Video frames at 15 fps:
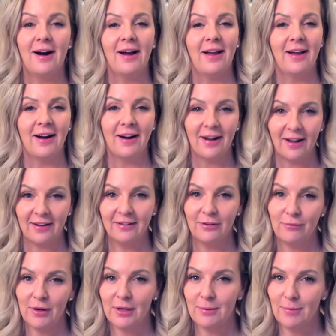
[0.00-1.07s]
I highly
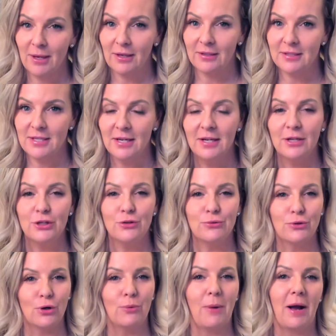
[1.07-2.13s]
recommend you
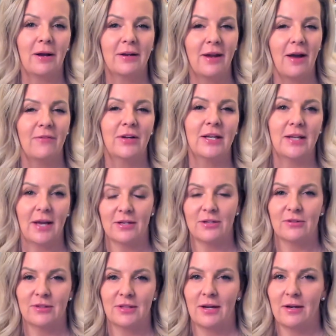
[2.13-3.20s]
go back and have a
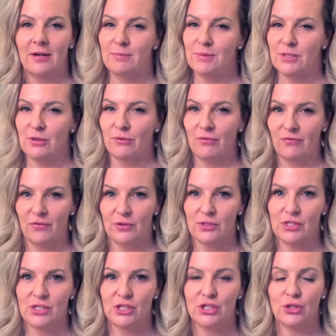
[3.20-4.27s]
gander at that episode
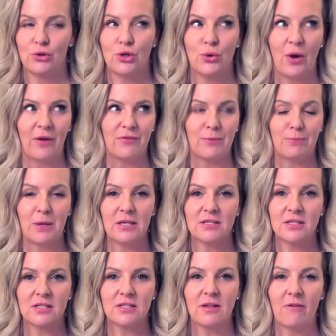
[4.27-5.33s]
first so you have the
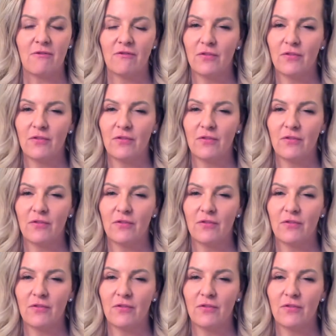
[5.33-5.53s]
basics